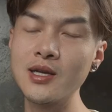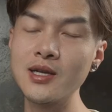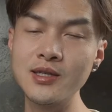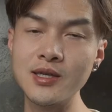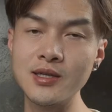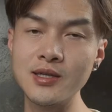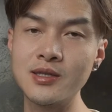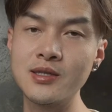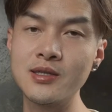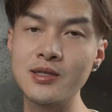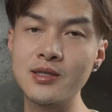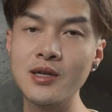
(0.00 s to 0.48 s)

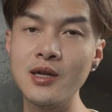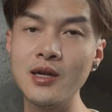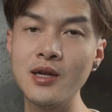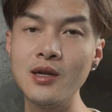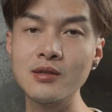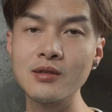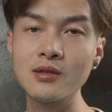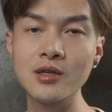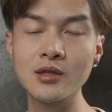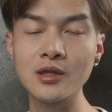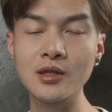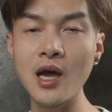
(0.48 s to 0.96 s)
gussets,
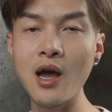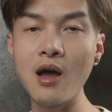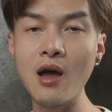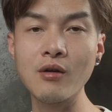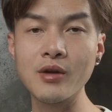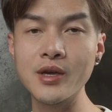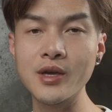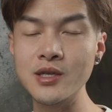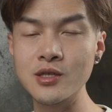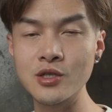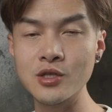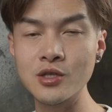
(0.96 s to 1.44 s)
the
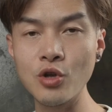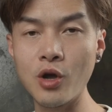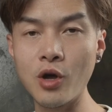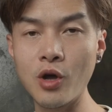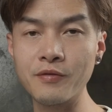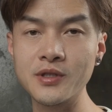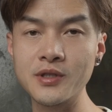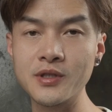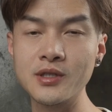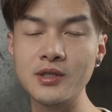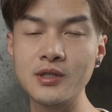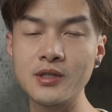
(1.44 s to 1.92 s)
tongue is
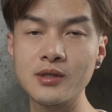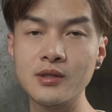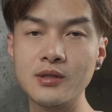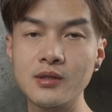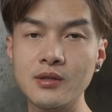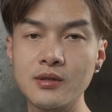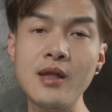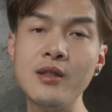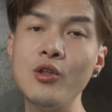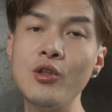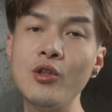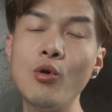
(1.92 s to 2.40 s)
soft,
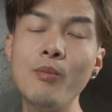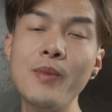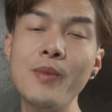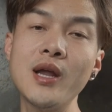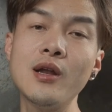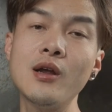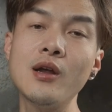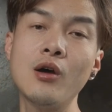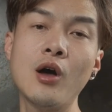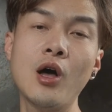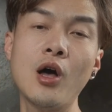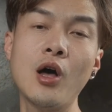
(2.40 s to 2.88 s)
and no matter